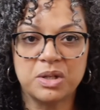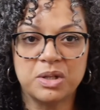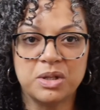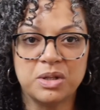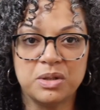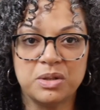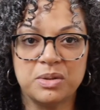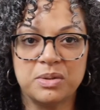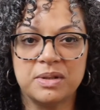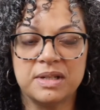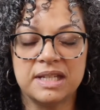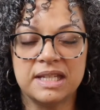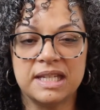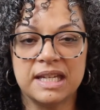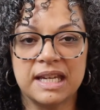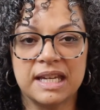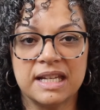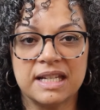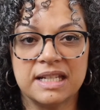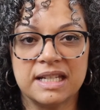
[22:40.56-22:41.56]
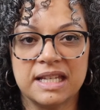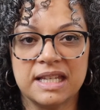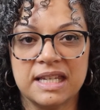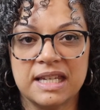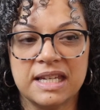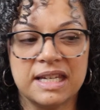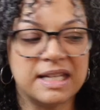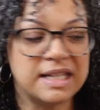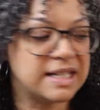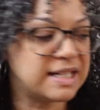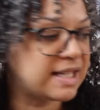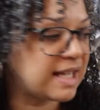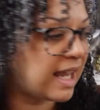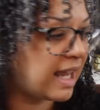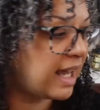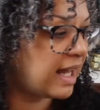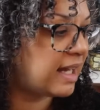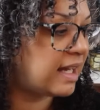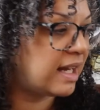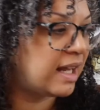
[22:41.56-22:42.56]
to dig into these
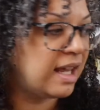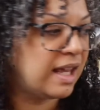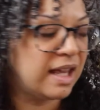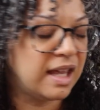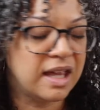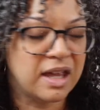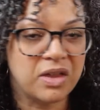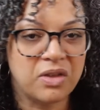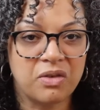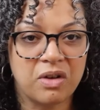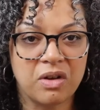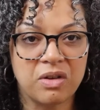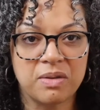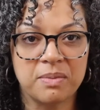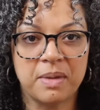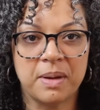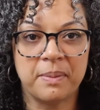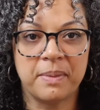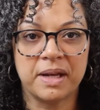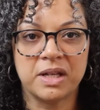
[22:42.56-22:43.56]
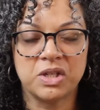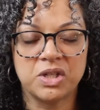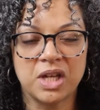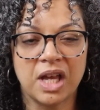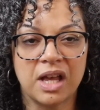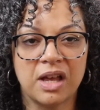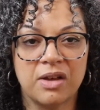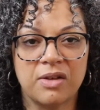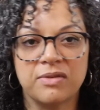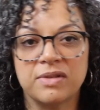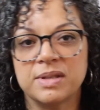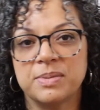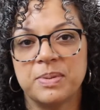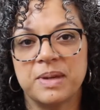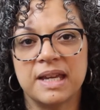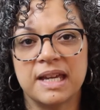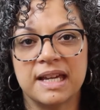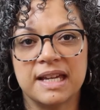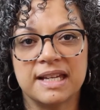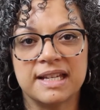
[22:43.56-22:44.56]
and throw them on my shelves
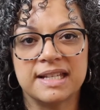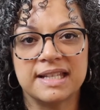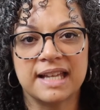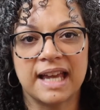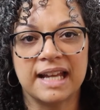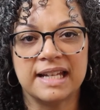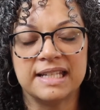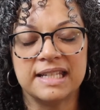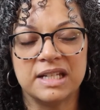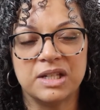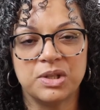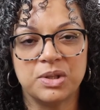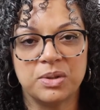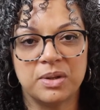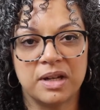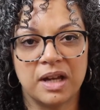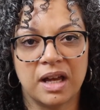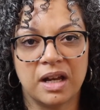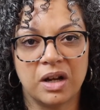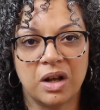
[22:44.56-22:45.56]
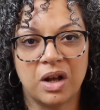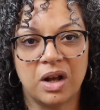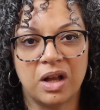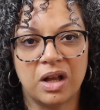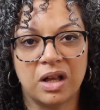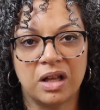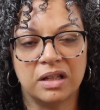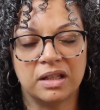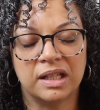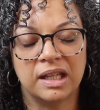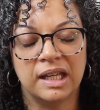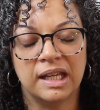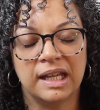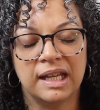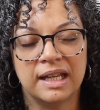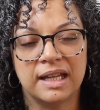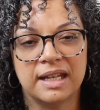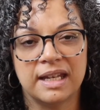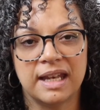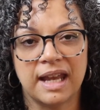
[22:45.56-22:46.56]
because I did do an unhaul
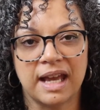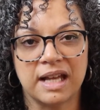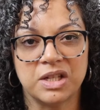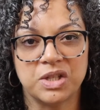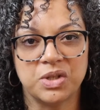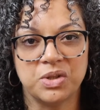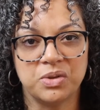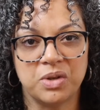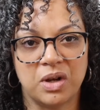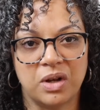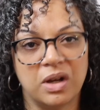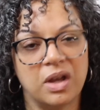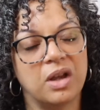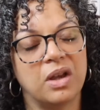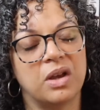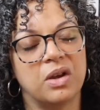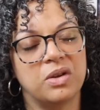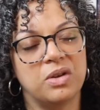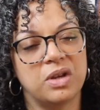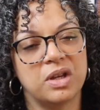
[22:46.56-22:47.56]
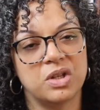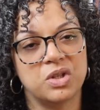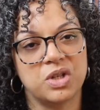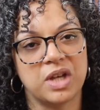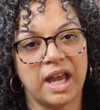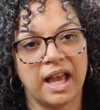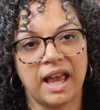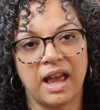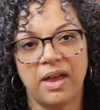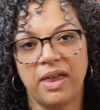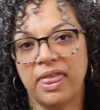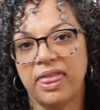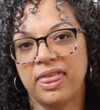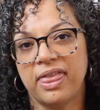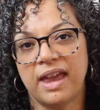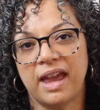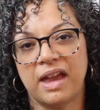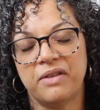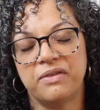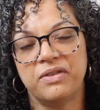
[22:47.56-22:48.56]
not too long ago. You can check out
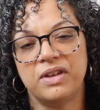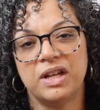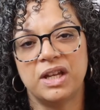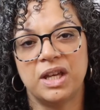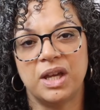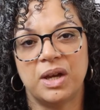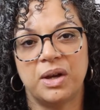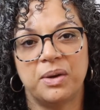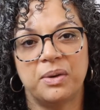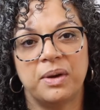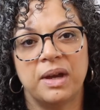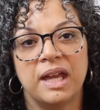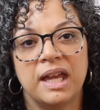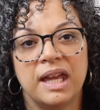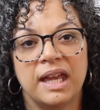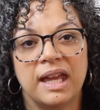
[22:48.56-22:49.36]
that video